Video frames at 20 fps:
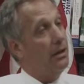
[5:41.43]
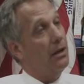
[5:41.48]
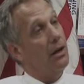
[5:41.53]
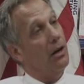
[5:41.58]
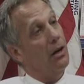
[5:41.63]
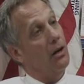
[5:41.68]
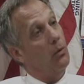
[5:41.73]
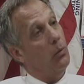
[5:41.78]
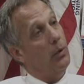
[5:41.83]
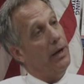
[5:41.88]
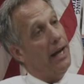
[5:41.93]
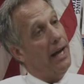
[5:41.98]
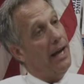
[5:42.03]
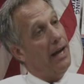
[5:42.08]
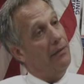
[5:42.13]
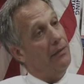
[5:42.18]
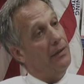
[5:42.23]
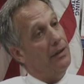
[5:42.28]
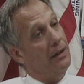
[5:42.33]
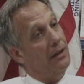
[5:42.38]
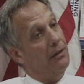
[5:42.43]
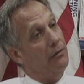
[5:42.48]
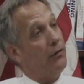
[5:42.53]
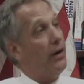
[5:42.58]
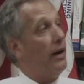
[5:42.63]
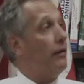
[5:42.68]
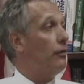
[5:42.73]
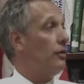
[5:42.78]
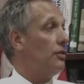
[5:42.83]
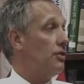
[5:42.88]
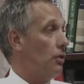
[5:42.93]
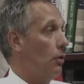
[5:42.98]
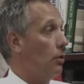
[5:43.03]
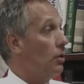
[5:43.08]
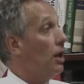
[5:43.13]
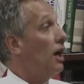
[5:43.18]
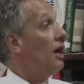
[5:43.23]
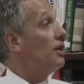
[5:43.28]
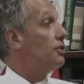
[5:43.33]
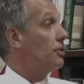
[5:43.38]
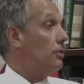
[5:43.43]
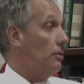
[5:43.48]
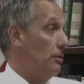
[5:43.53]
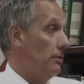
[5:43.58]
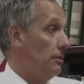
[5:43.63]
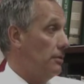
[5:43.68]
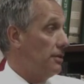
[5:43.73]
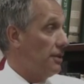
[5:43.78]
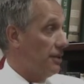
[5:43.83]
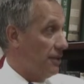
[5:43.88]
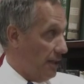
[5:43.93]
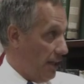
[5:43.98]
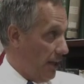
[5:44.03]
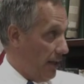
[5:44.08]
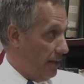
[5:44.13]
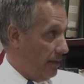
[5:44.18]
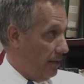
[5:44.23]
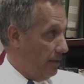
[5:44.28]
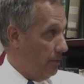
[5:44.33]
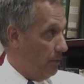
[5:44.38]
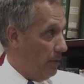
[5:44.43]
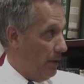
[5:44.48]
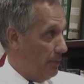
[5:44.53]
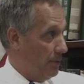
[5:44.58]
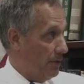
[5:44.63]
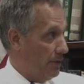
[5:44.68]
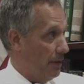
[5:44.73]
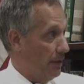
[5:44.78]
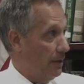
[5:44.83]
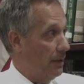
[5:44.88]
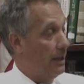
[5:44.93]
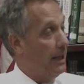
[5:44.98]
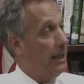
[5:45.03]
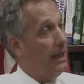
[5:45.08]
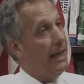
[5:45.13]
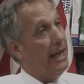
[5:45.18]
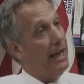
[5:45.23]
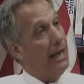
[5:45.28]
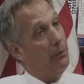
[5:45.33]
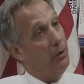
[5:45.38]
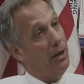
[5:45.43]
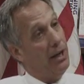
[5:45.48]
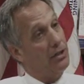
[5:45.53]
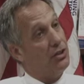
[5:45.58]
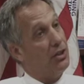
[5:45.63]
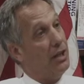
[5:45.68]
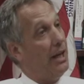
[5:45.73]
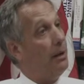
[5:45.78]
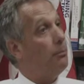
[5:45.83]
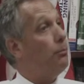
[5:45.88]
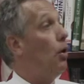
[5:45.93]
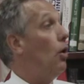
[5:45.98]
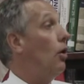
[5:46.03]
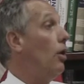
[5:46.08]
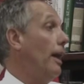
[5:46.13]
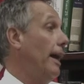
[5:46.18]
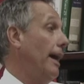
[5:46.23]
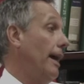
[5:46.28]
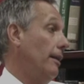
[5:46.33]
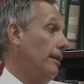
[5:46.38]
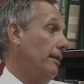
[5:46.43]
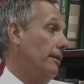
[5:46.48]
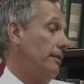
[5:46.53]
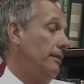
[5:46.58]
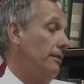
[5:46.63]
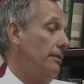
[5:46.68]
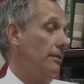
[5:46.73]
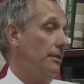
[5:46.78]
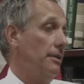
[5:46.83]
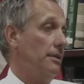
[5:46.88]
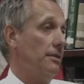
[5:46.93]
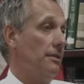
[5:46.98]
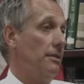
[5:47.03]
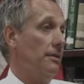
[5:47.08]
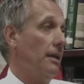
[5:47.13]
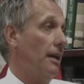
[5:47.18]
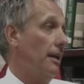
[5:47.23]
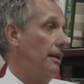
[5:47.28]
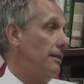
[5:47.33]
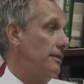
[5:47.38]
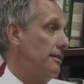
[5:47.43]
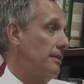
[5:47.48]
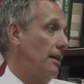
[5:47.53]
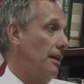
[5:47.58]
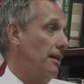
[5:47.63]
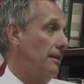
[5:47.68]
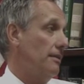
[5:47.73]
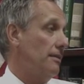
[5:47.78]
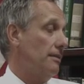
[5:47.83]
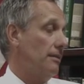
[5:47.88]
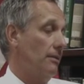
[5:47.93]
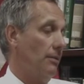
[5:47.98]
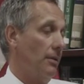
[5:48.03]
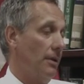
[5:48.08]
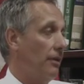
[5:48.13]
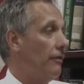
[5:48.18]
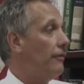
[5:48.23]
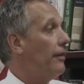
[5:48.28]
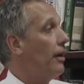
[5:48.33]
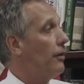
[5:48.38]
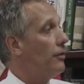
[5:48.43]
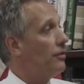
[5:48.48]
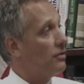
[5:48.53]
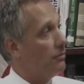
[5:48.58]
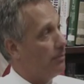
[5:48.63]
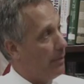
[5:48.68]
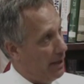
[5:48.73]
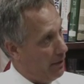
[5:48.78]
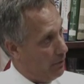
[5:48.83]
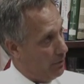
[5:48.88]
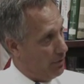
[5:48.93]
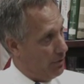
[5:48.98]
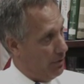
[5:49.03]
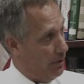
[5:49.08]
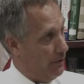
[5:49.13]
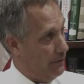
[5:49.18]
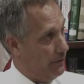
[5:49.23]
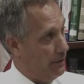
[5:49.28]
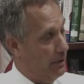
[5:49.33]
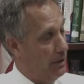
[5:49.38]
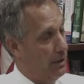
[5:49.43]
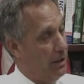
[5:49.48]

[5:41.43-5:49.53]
we had the Frankfurt Zoological Society represented, and we actually had Paul Allen, who is a United States, one of the founders of Microsoft.